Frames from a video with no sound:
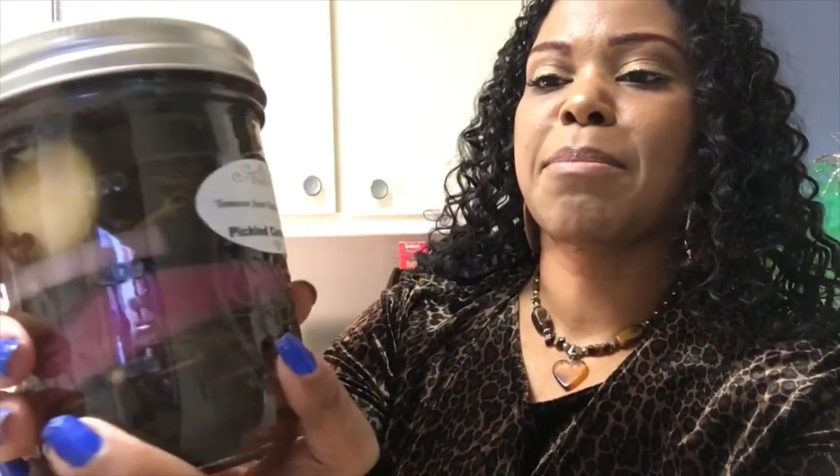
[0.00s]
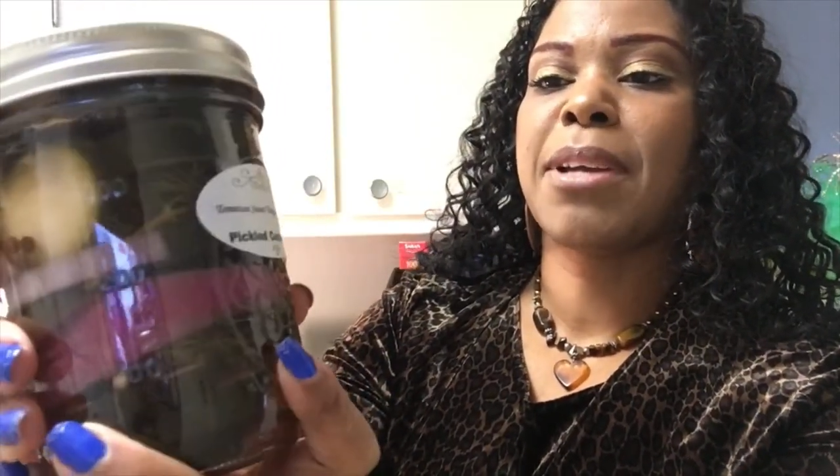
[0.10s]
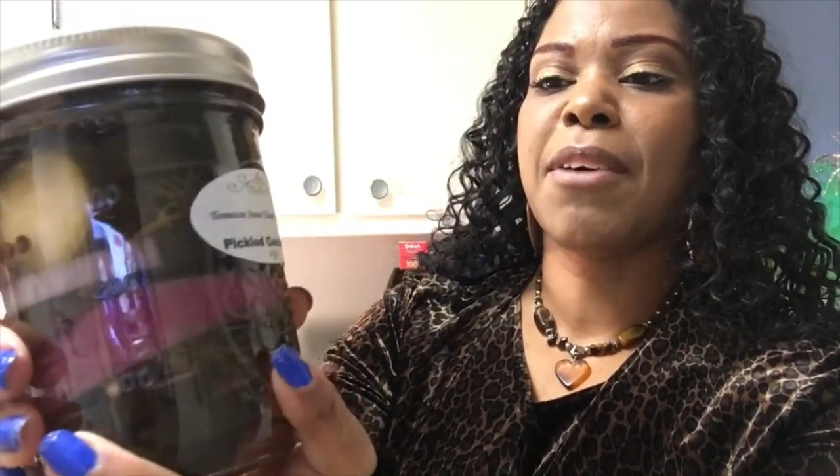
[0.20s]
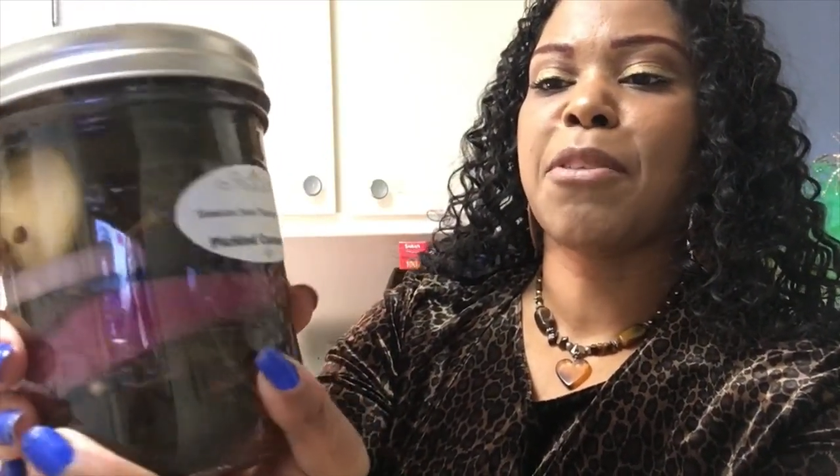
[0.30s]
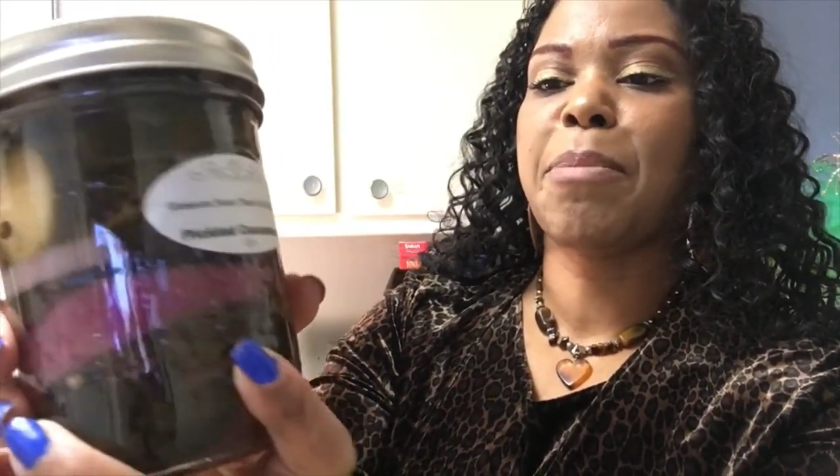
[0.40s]
me
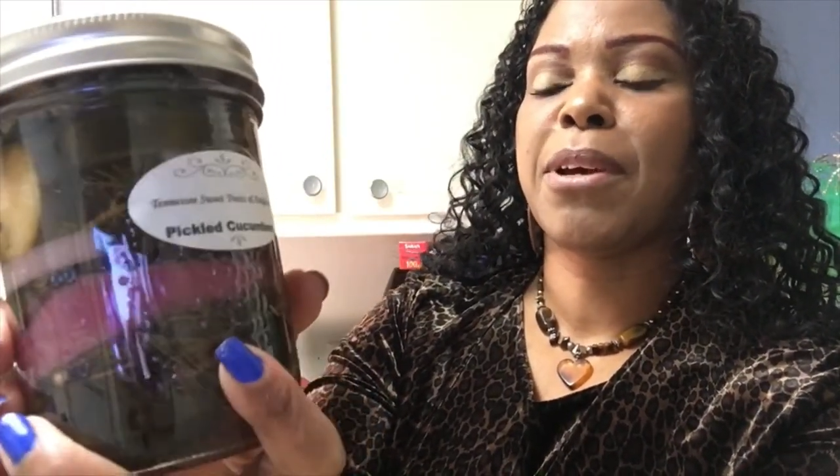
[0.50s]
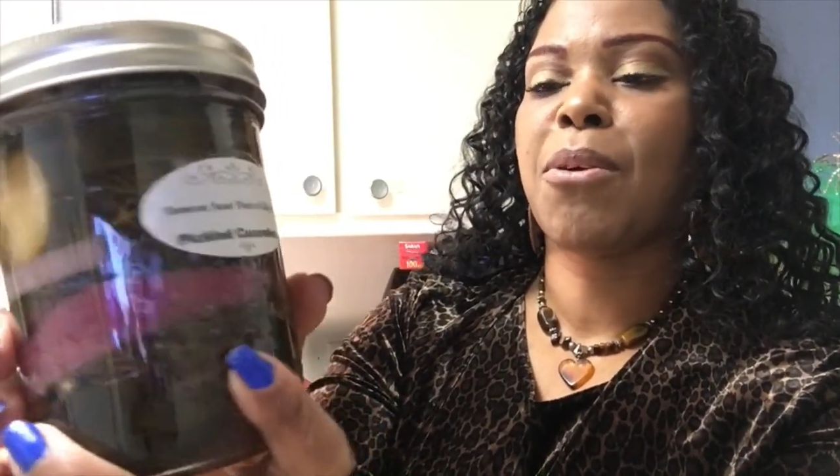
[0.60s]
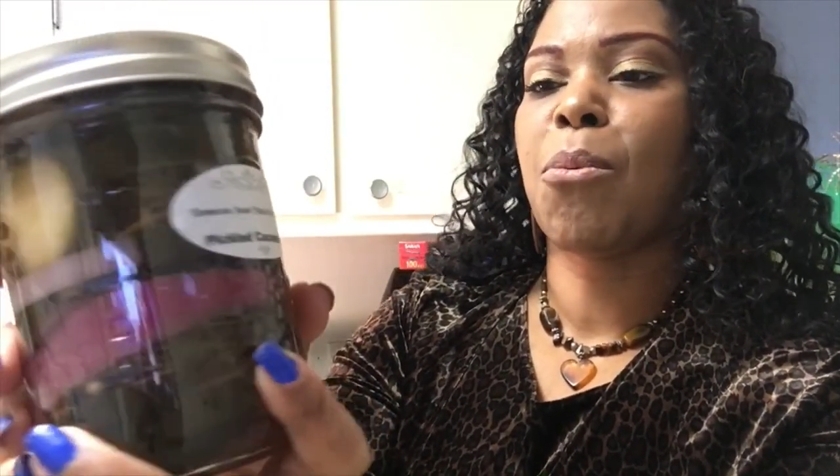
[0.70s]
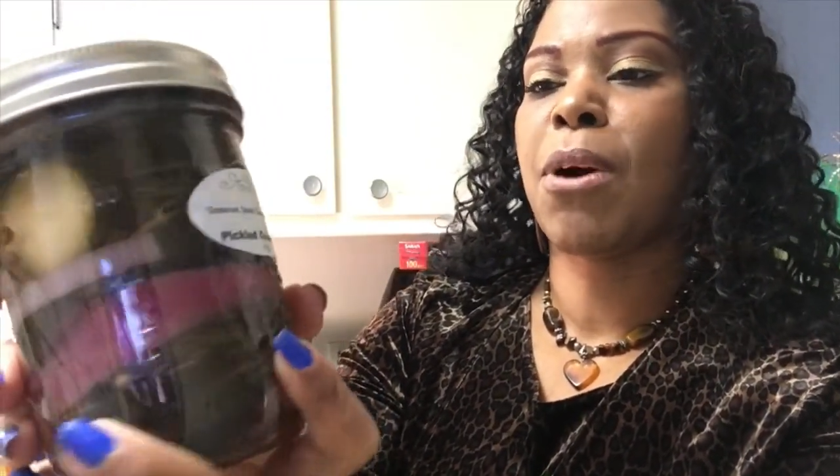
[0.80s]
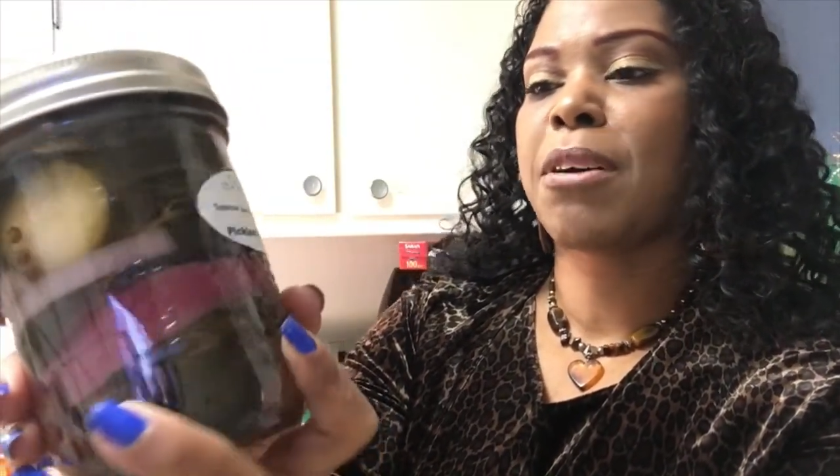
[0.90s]
of the
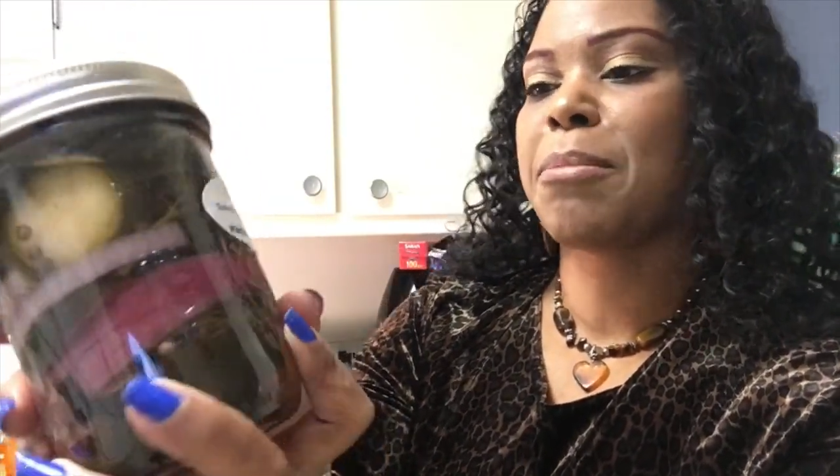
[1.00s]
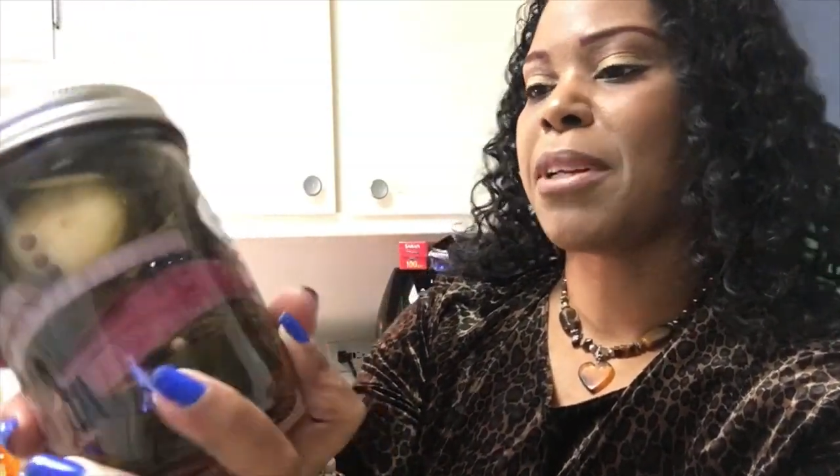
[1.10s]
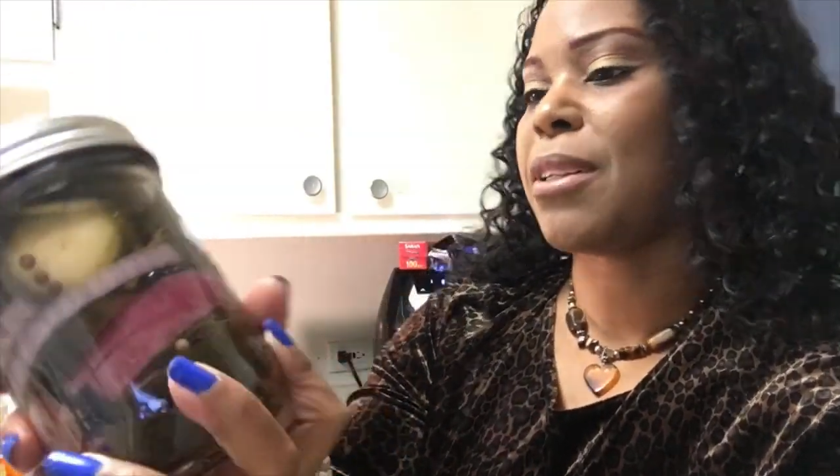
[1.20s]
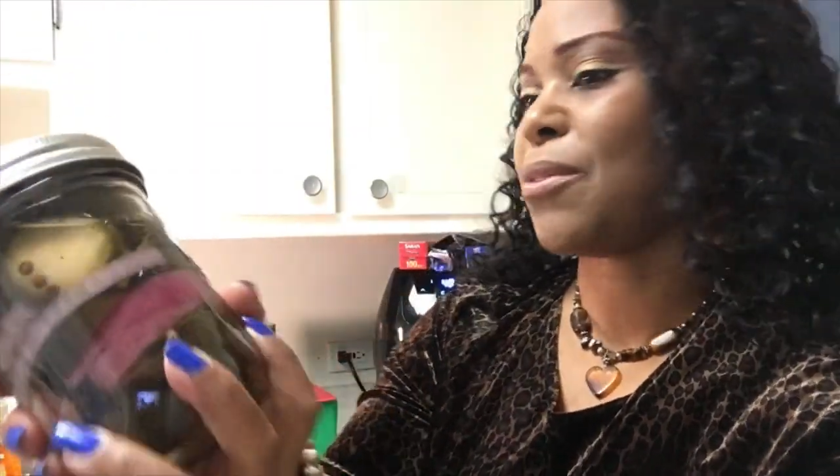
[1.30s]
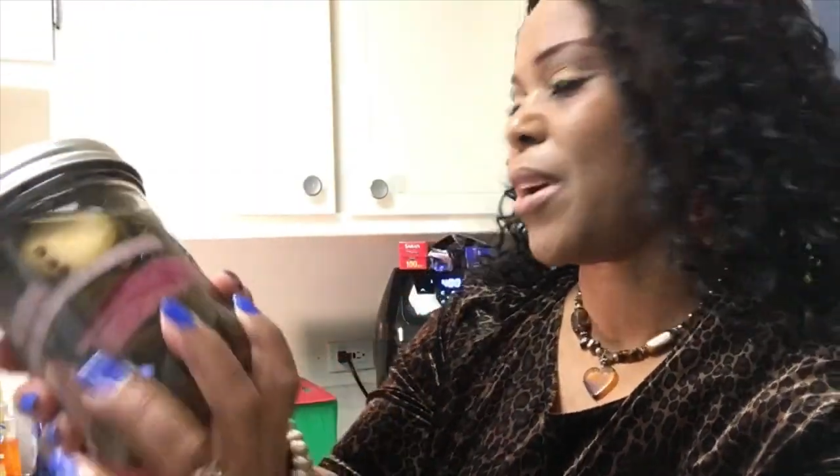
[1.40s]
pickled
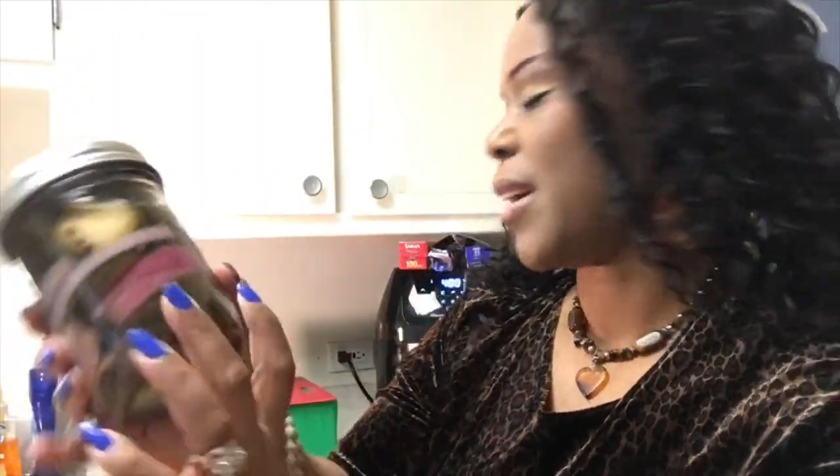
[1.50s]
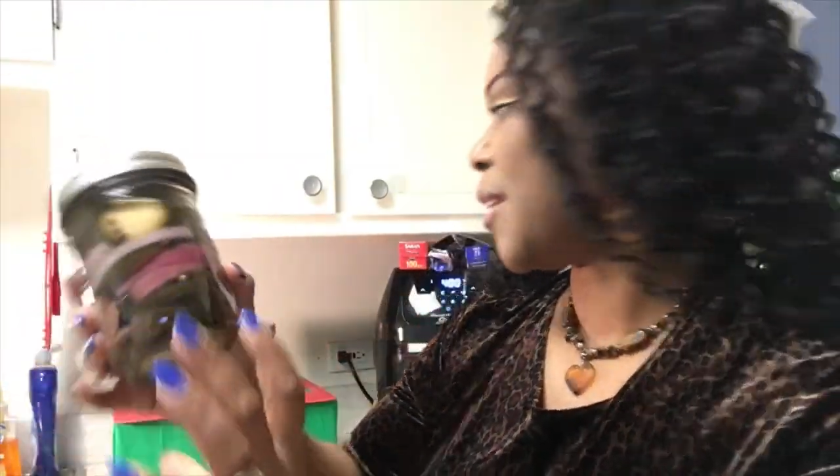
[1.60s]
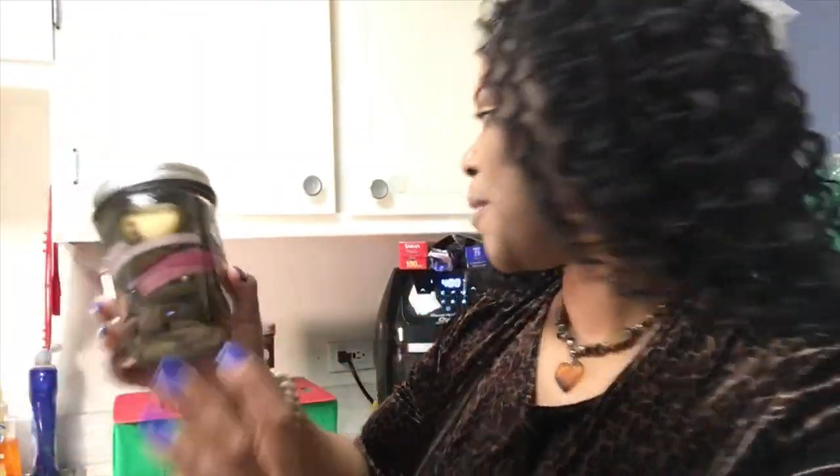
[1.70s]
watermelon, right?